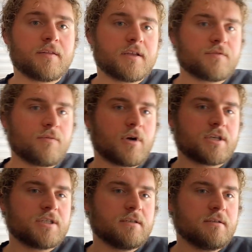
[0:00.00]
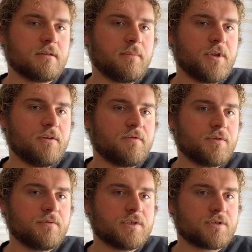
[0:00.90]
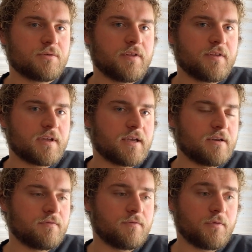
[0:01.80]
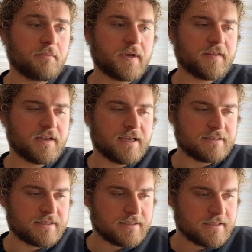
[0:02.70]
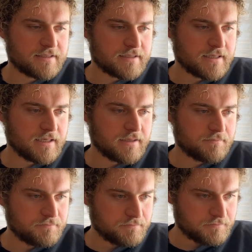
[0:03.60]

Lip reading: Thanks for watching. Let me know if you enjoy the kind of format that I did this time.